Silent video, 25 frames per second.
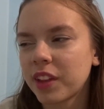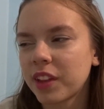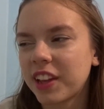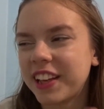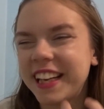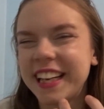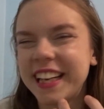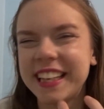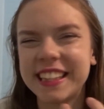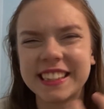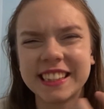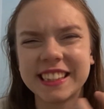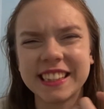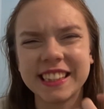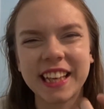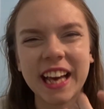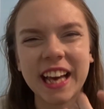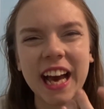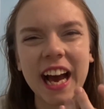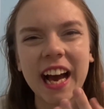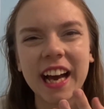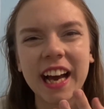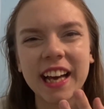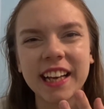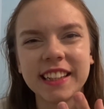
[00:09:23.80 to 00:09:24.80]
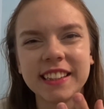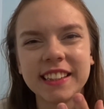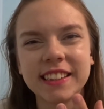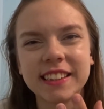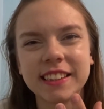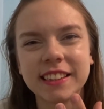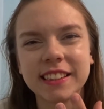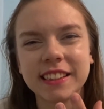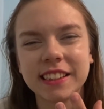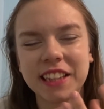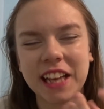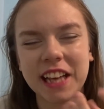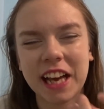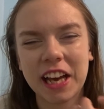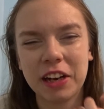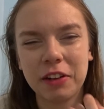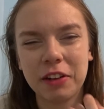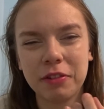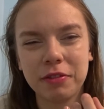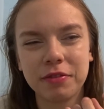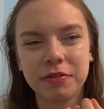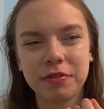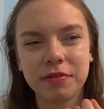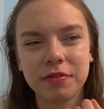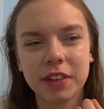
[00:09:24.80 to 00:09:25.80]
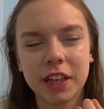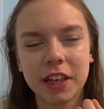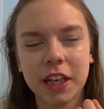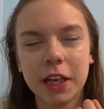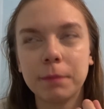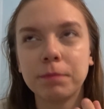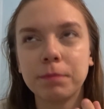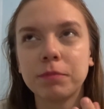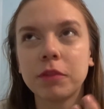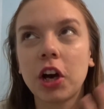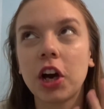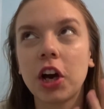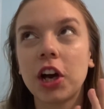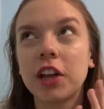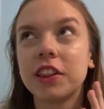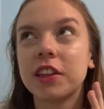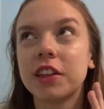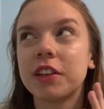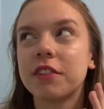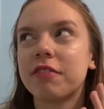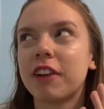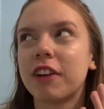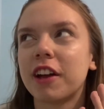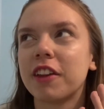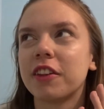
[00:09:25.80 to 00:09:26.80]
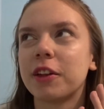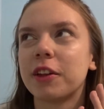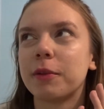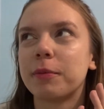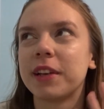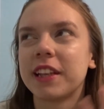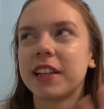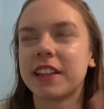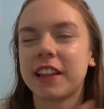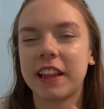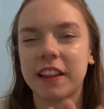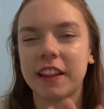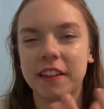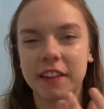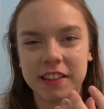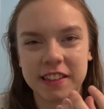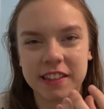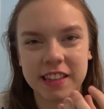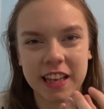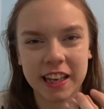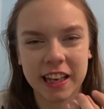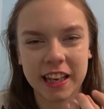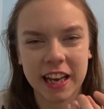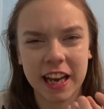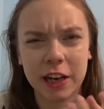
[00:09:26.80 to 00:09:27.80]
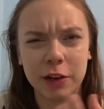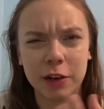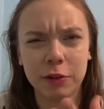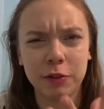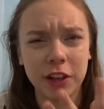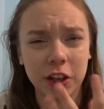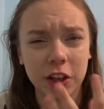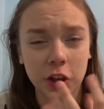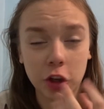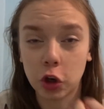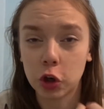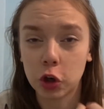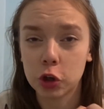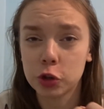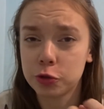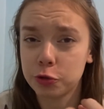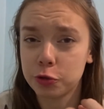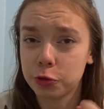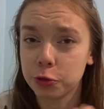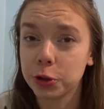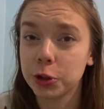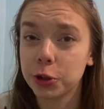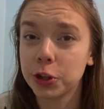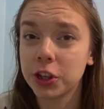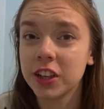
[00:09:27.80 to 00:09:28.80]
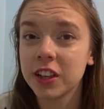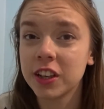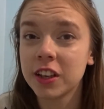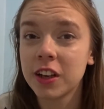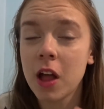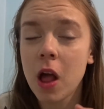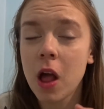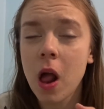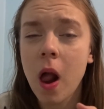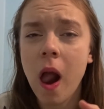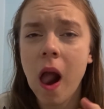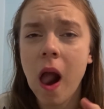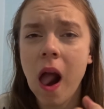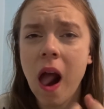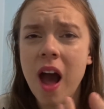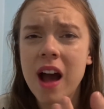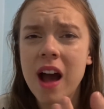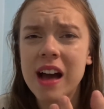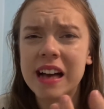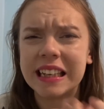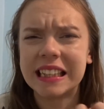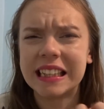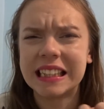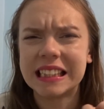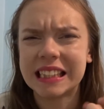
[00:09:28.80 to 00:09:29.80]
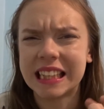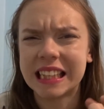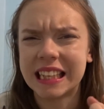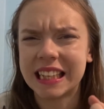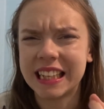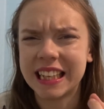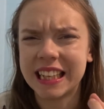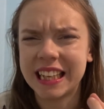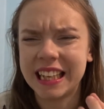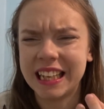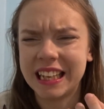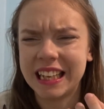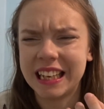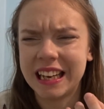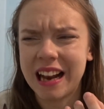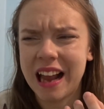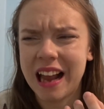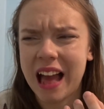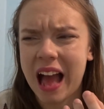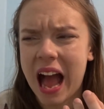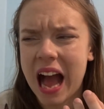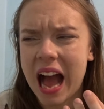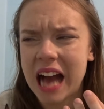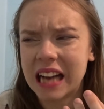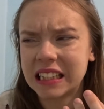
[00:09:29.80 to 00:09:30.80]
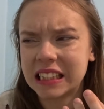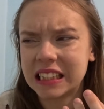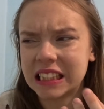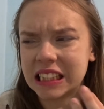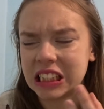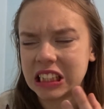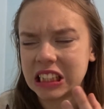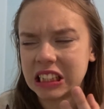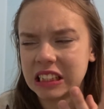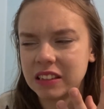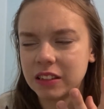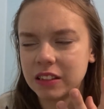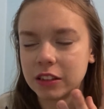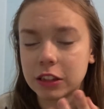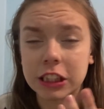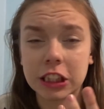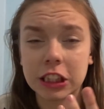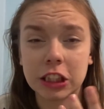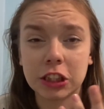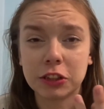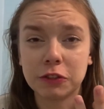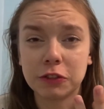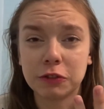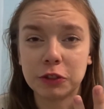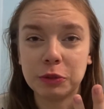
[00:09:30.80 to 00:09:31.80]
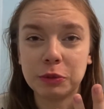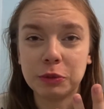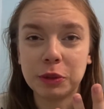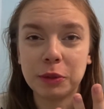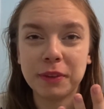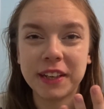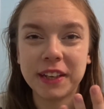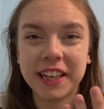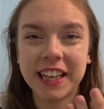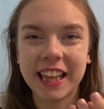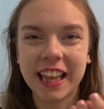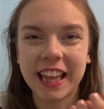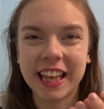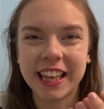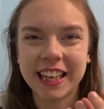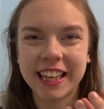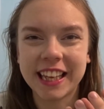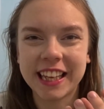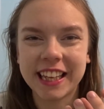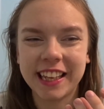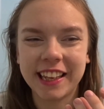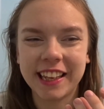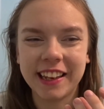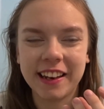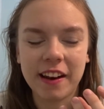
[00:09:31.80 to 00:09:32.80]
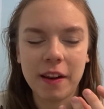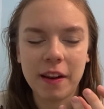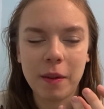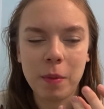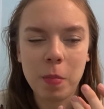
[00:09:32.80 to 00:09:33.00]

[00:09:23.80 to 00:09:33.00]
eating ice kind of um, not in the fact that it's that kind of it goes through you it's like eating or oh, it goes through me a bit like eating